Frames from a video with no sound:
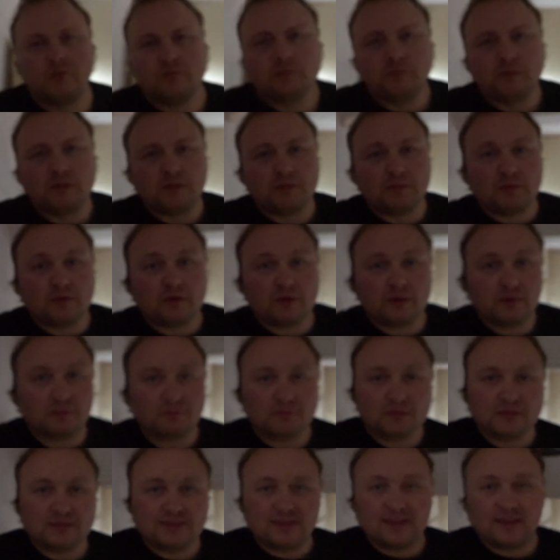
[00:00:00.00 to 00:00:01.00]
Remember
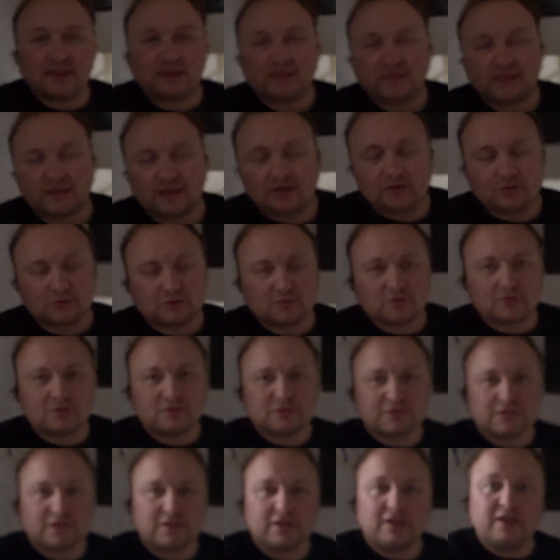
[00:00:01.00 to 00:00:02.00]
me saying that I was going
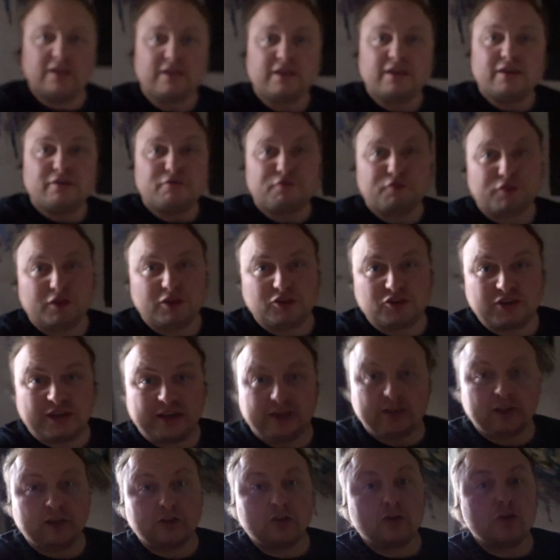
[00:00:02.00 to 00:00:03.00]
to finish
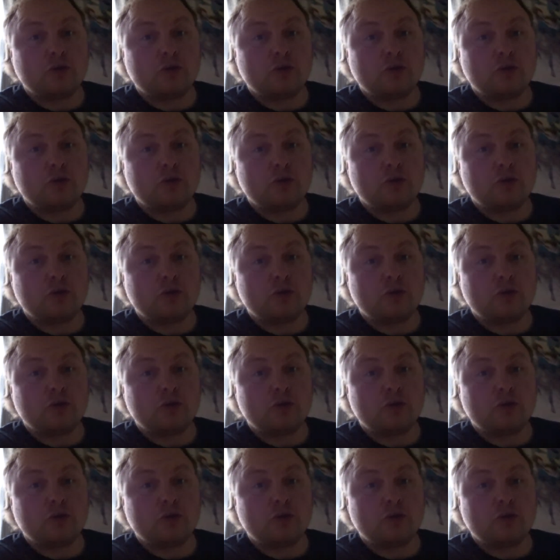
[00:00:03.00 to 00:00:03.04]
hanging